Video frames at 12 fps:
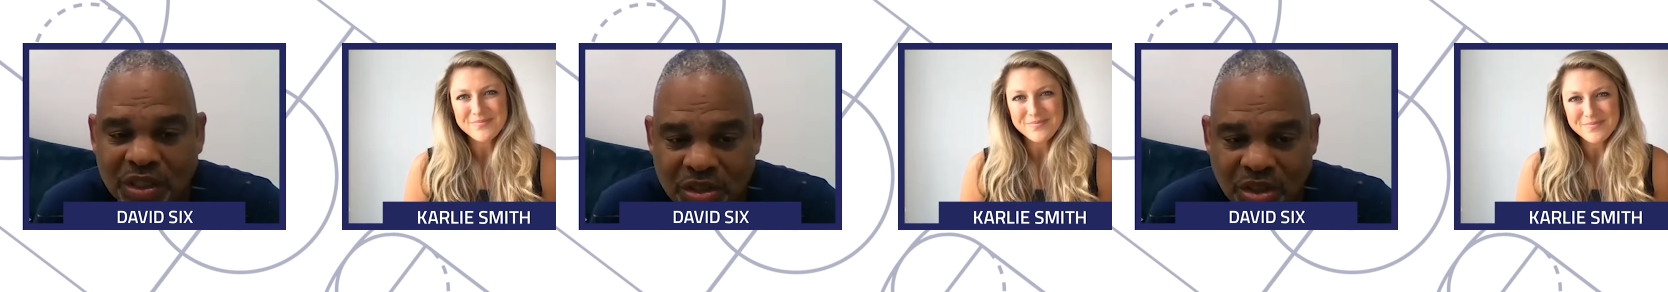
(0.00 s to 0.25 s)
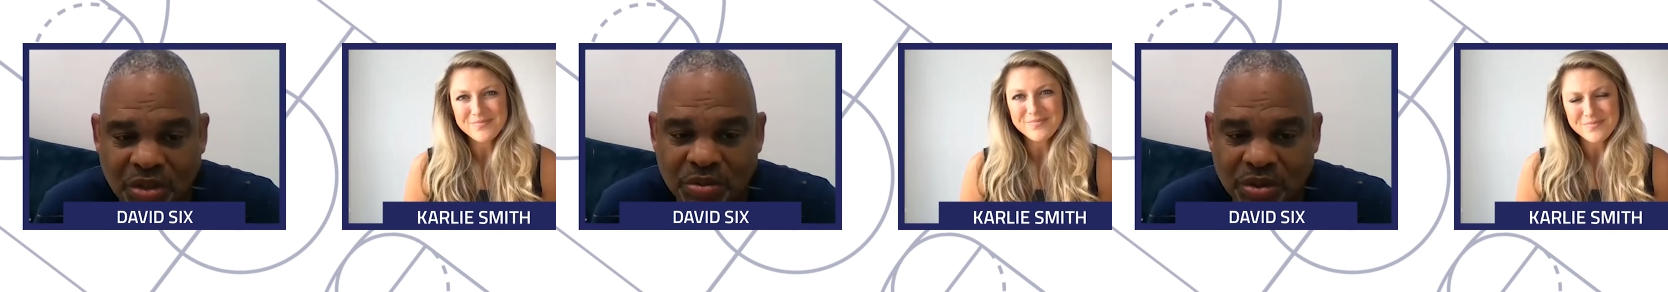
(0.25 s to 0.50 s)
Speaker 1: in
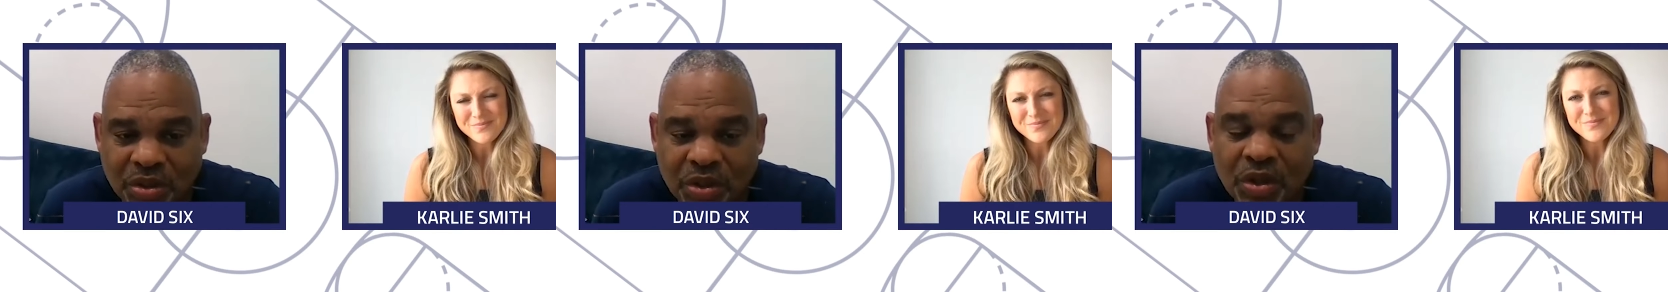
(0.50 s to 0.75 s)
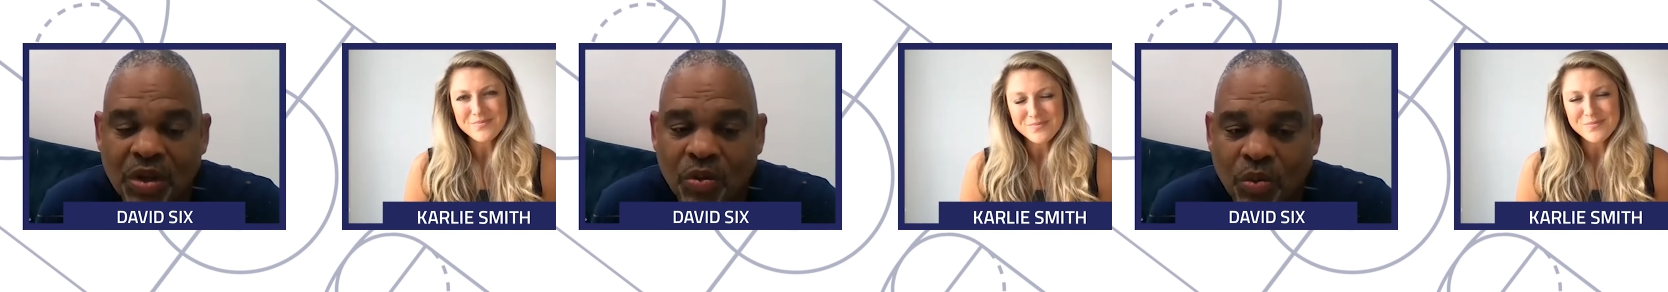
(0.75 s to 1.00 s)
terms of
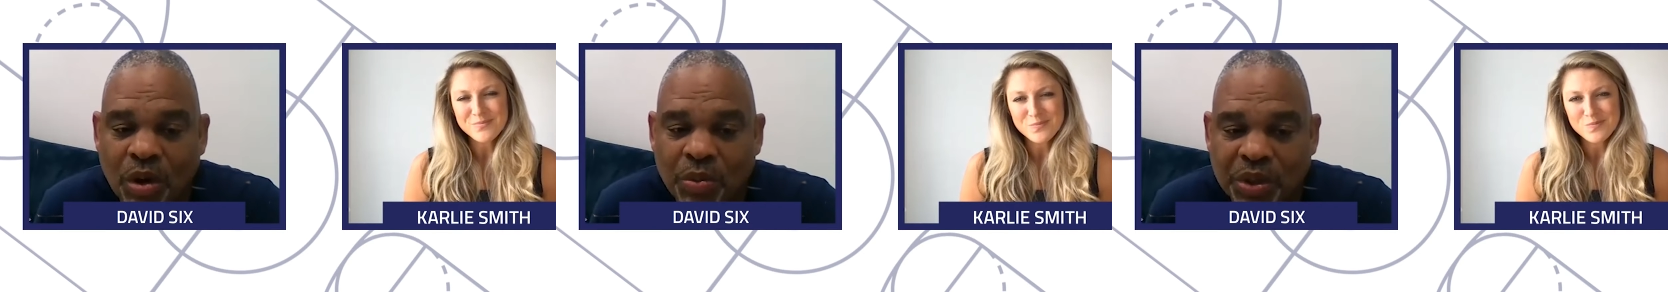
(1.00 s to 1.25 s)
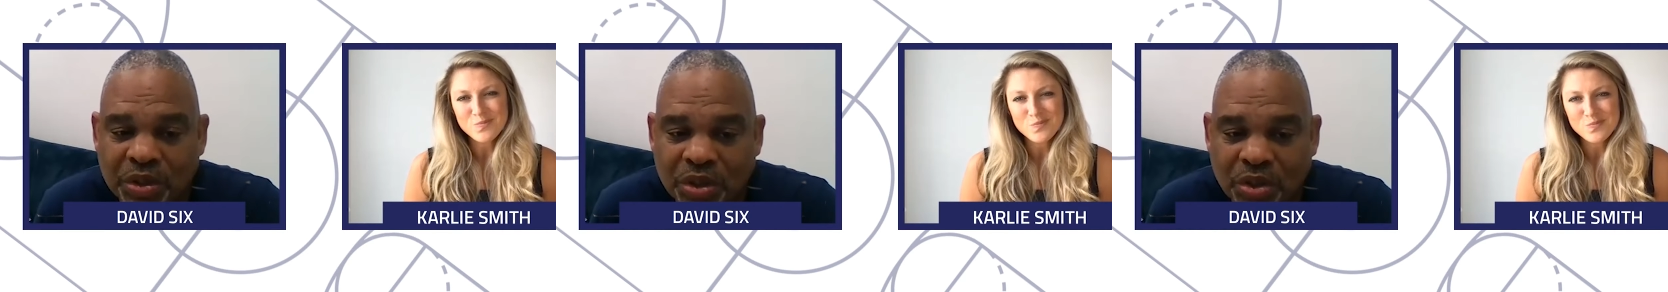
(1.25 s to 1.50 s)
what
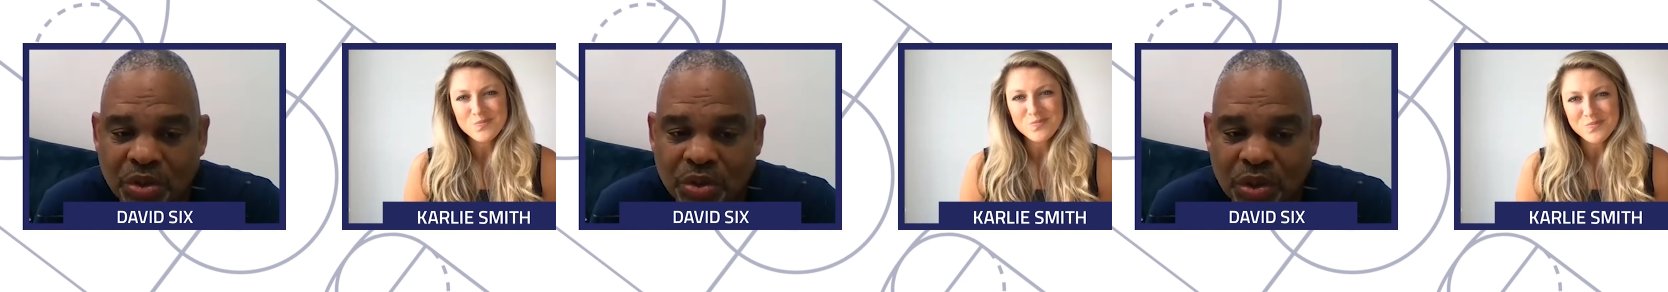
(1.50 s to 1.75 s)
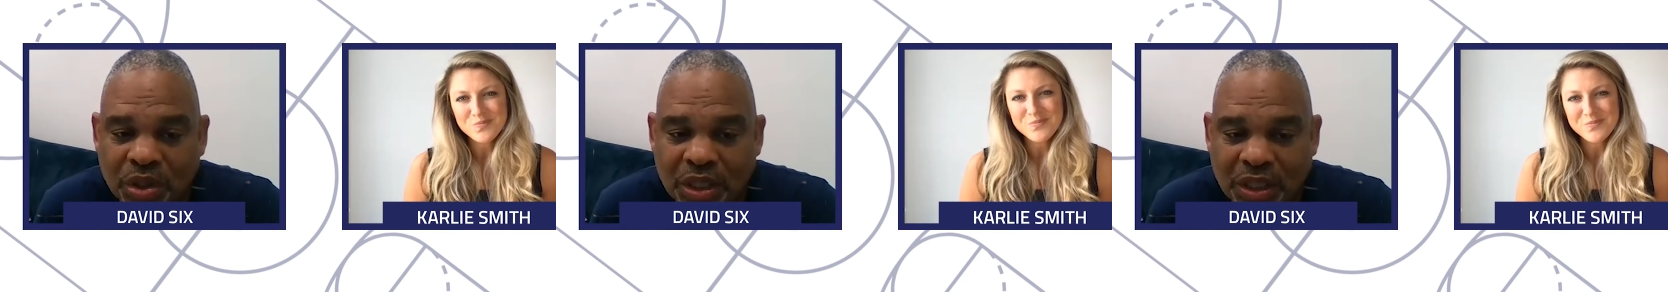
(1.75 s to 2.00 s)
we
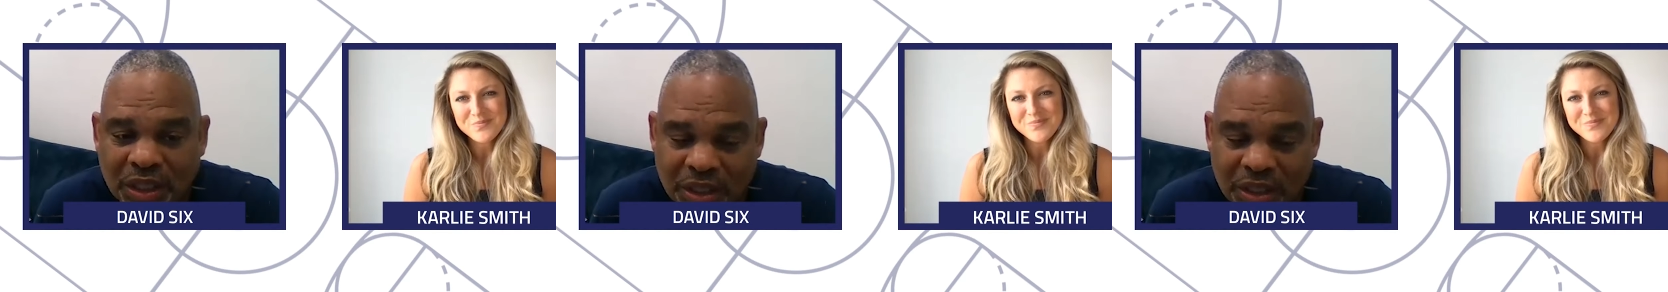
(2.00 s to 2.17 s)
do and,